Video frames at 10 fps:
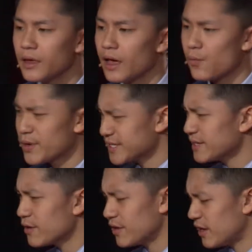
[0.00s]
And we
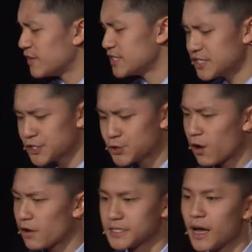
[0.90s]
sent out an invitation to
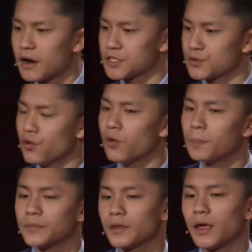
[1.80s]
our entire school.
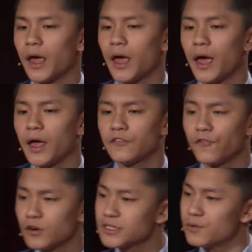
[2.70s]
And the
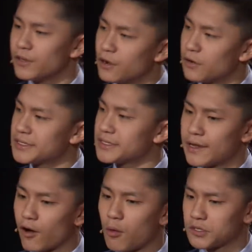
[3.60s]
first thing we noticed is
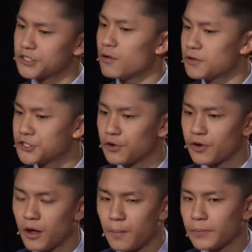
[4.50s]
that almost no one showed
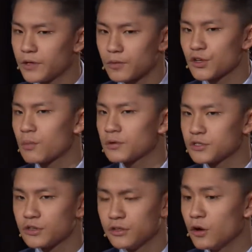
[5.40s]
up. There was
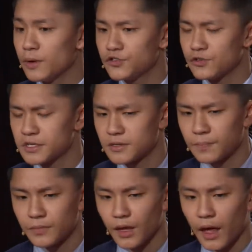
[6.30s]
almost no interest.
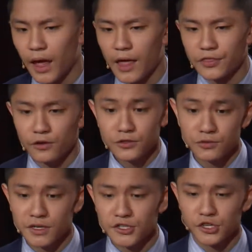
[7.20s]
And those who
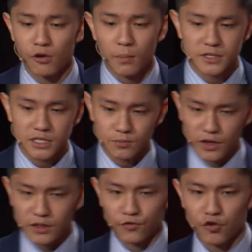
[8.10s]
did show up
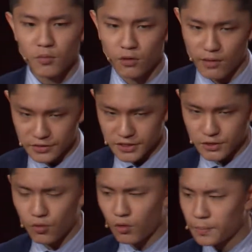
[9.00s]
spread the rumor around the
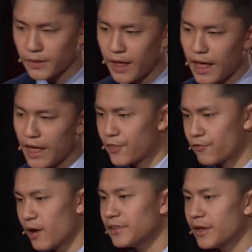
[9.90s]
school. And
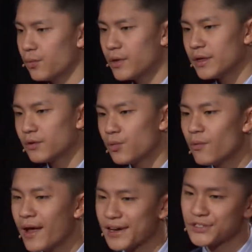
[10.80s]
throughout that week, we
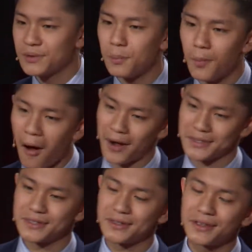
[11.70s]
were actually
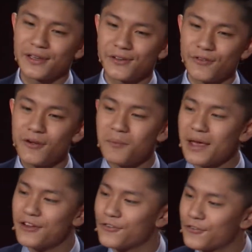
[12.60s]
mocked. We were
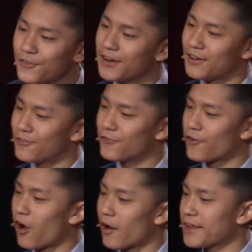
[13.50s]
made fun of for
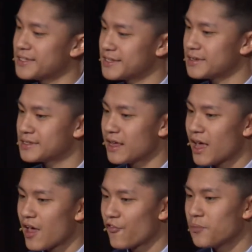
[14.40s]
our ideas
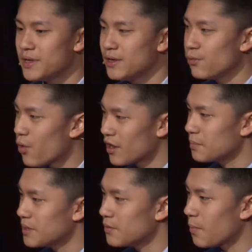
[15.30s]
and for being
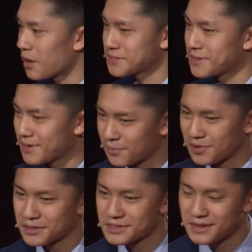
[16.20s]
wannabe Mark
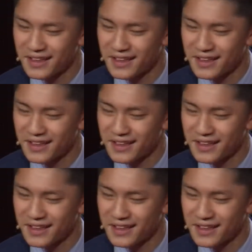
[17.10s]
Zuckerbergs.